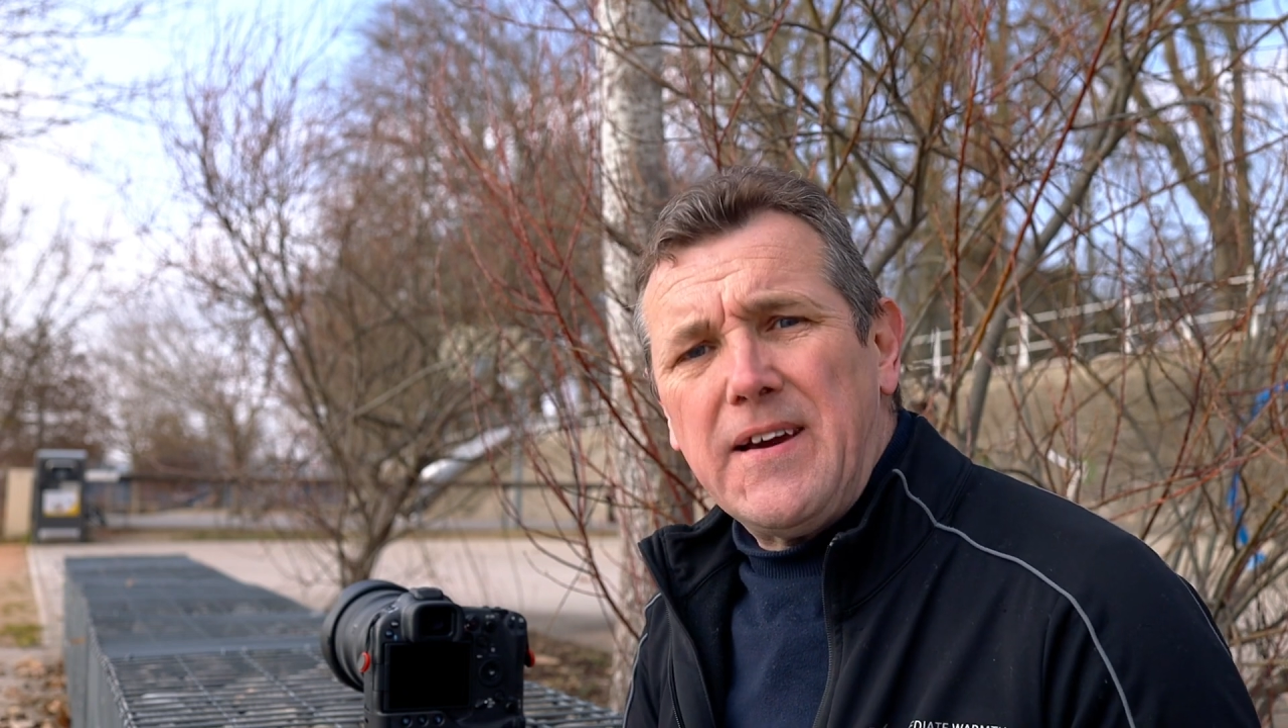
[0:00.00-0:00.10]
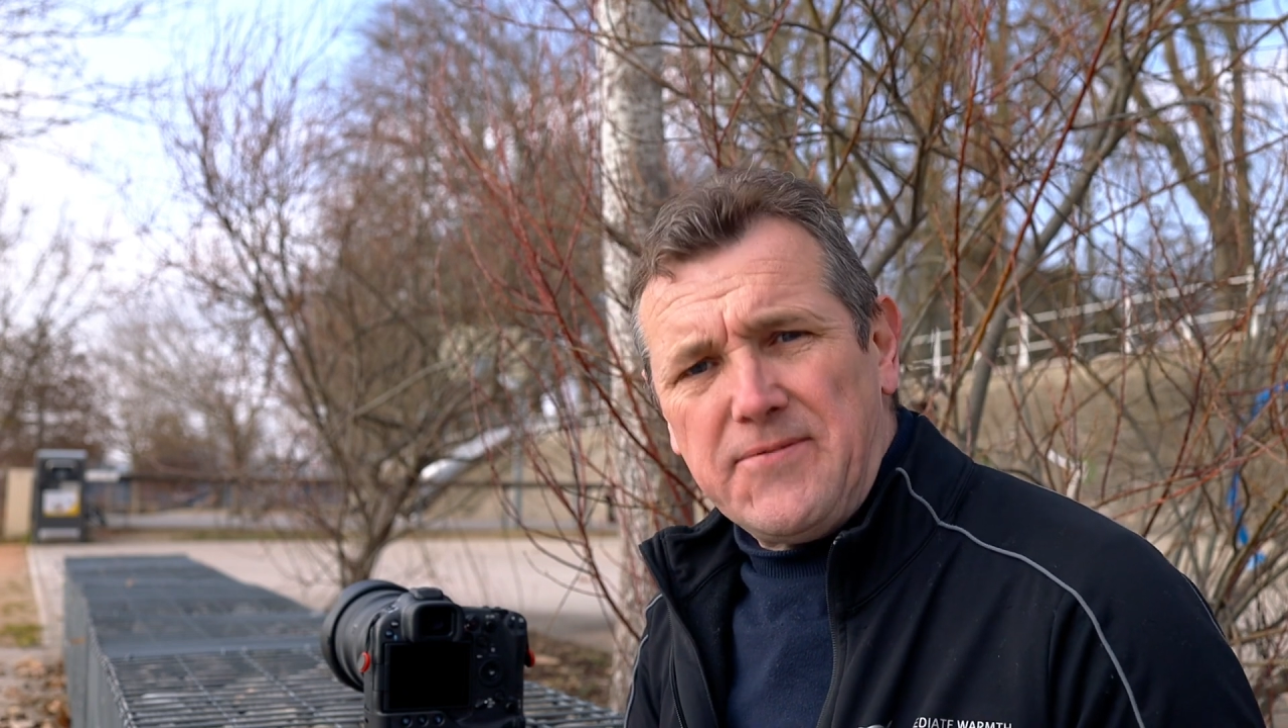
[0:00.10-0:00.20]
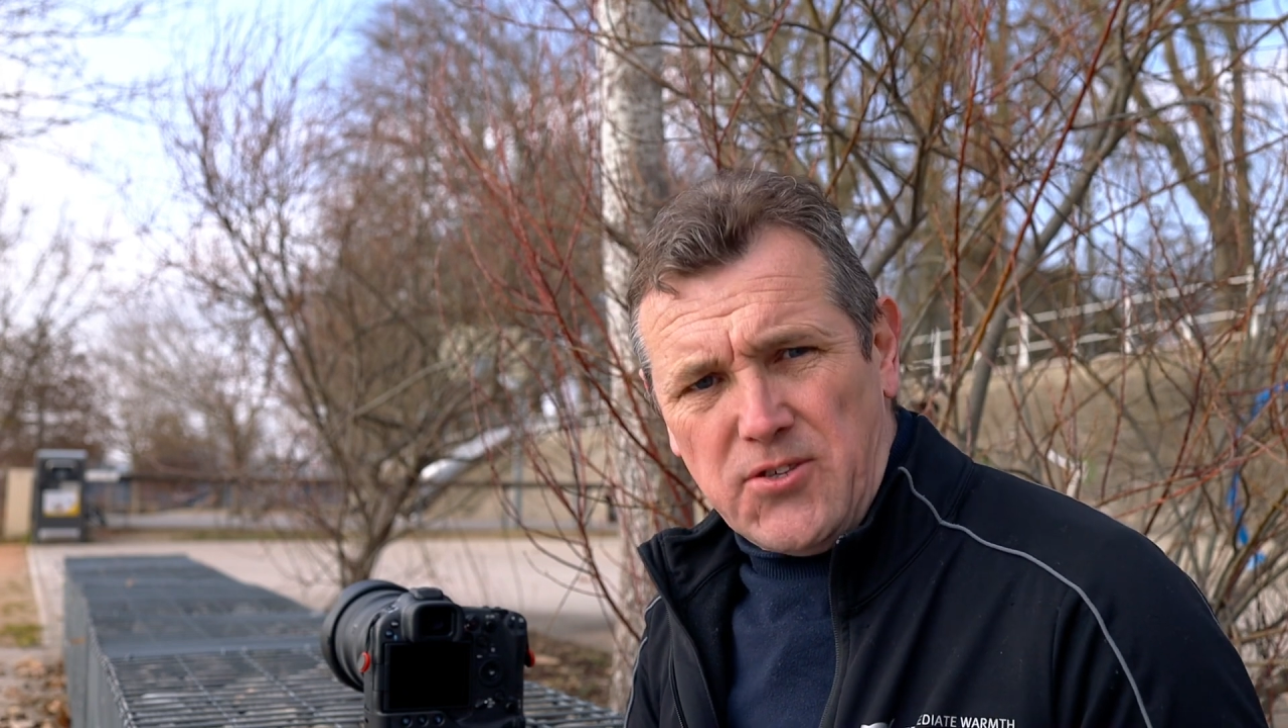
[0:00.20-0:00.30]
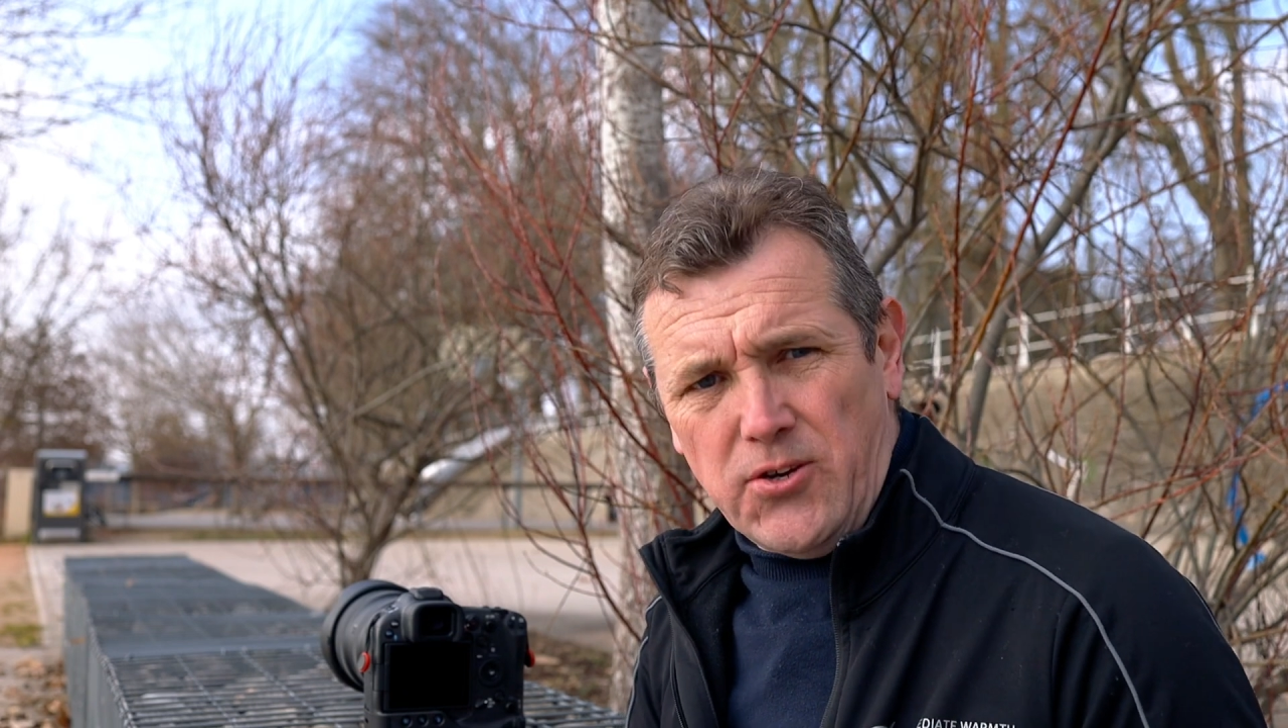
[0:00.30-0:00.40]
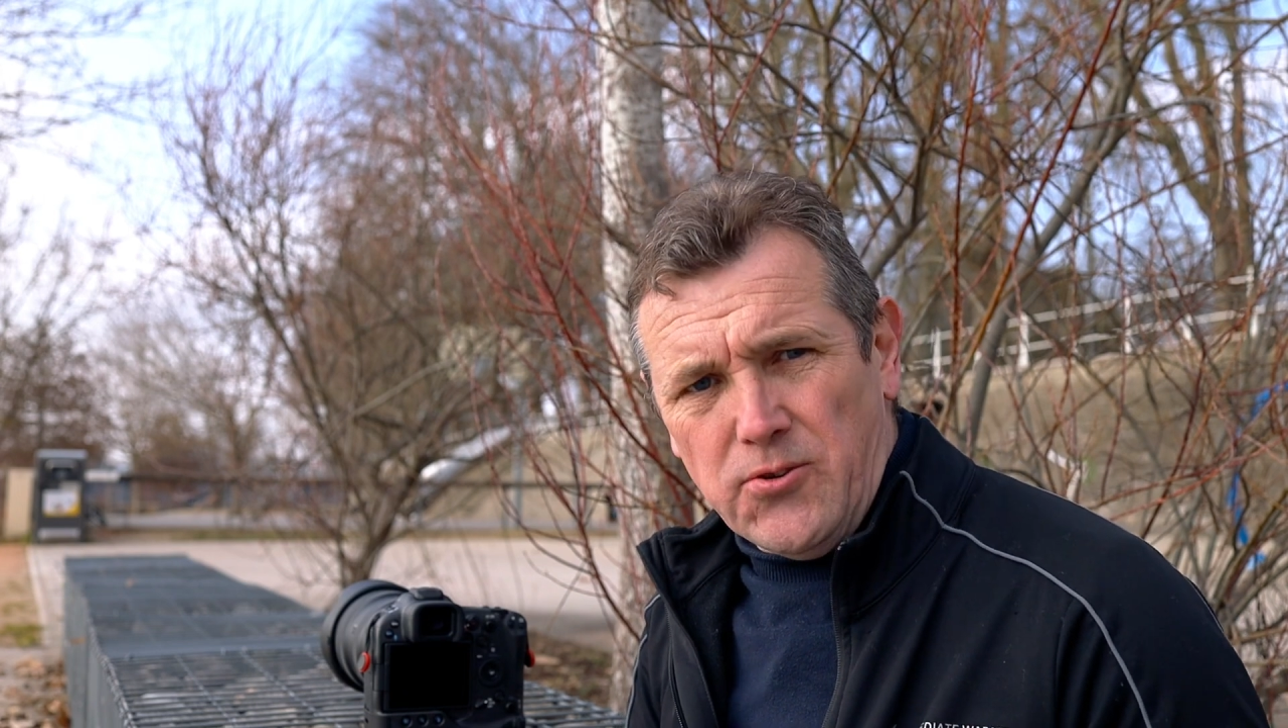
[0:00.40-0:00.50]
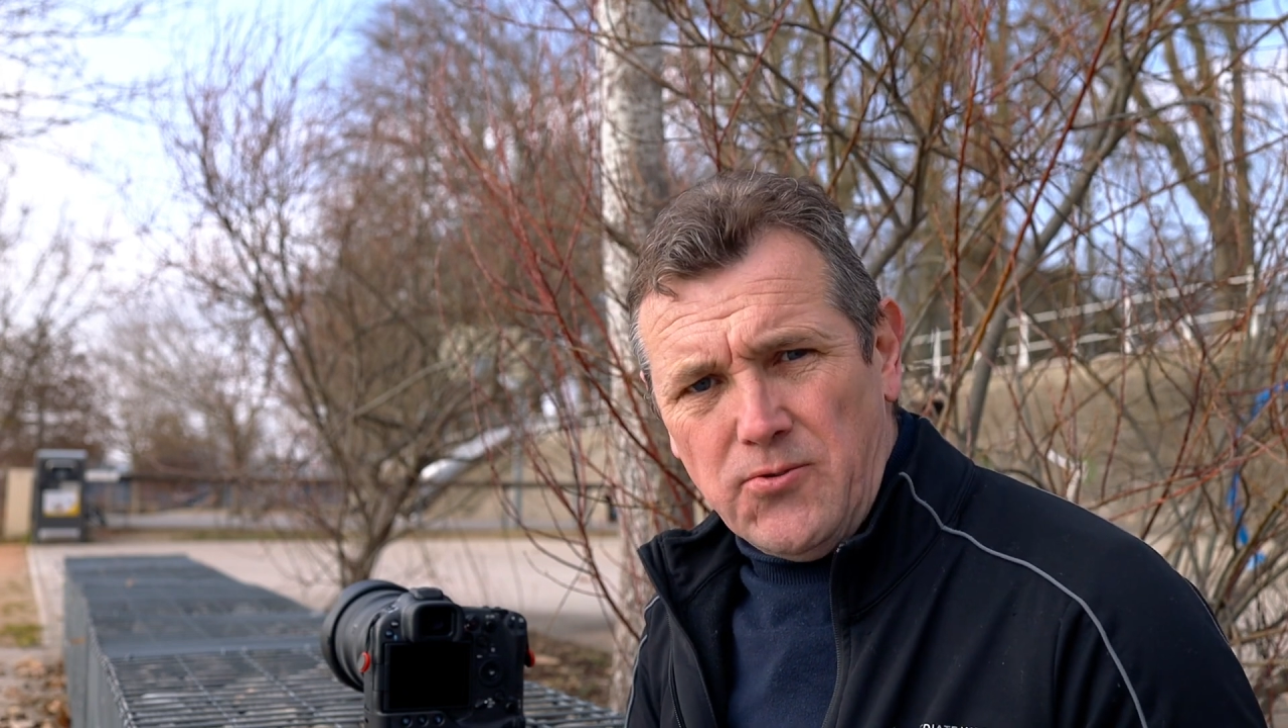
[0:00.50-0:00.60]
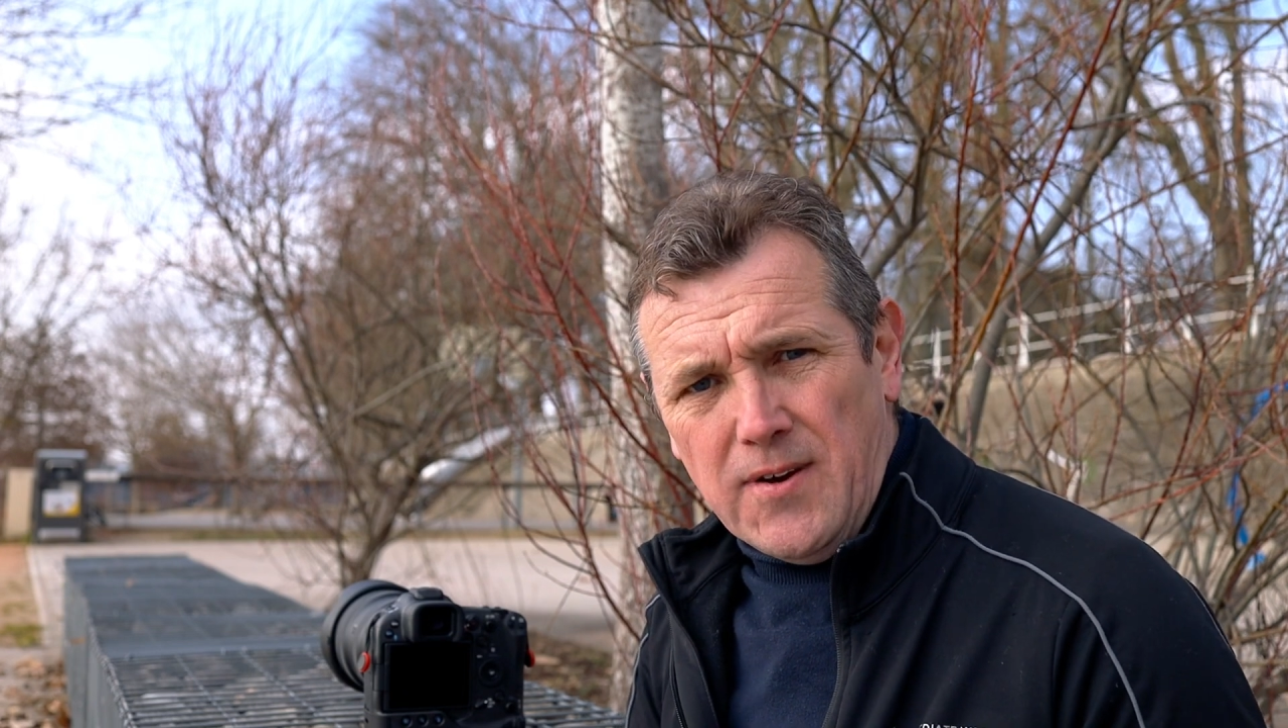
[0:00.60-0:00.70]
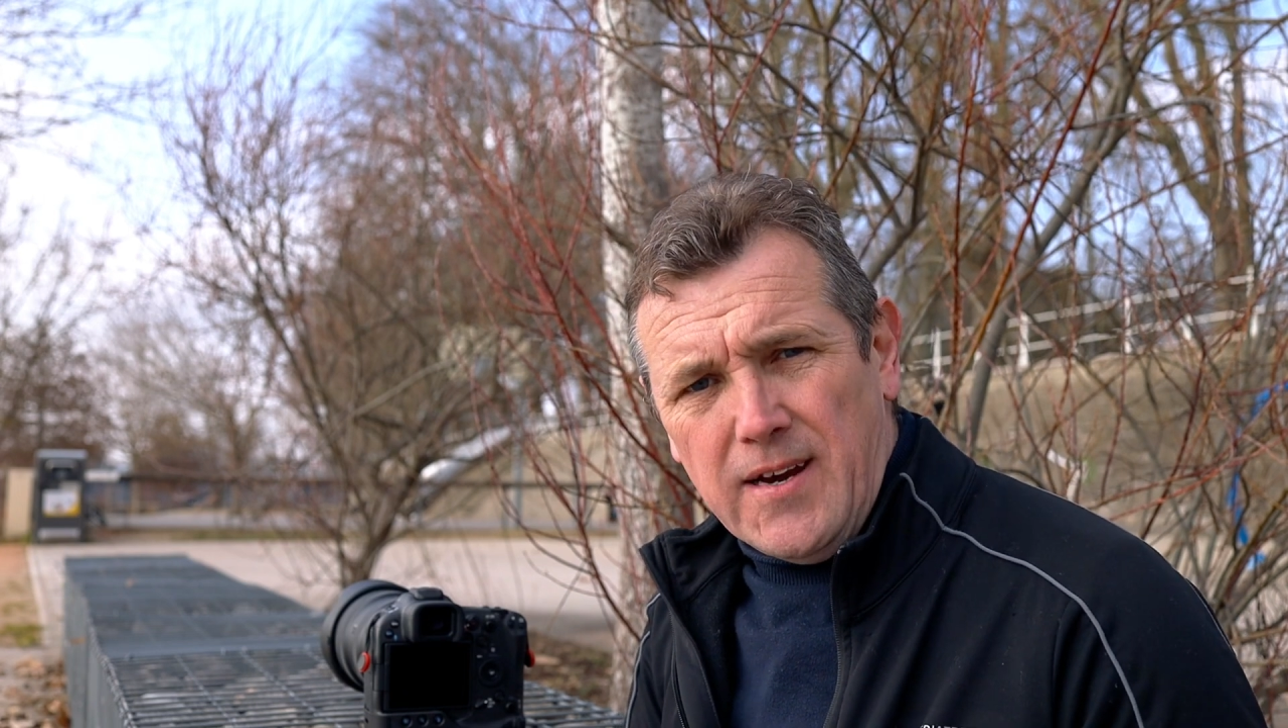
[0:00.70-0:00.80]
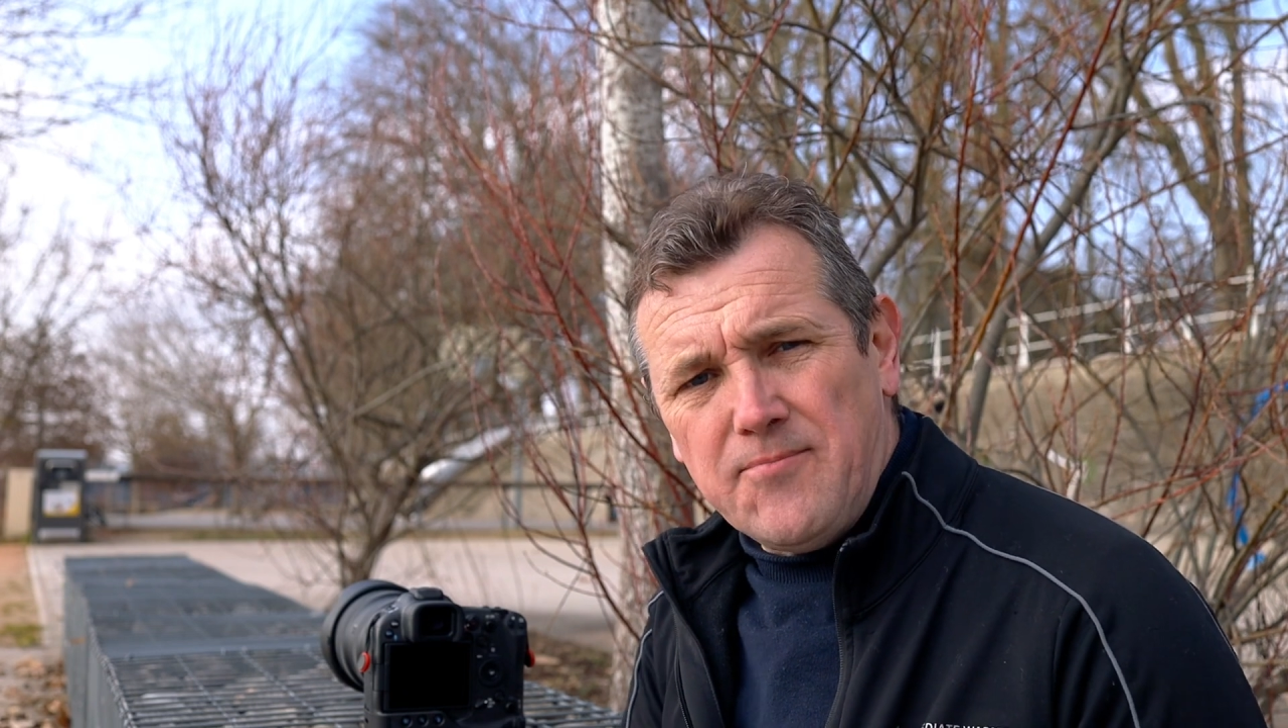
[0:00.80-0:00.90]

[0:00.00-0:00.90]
f2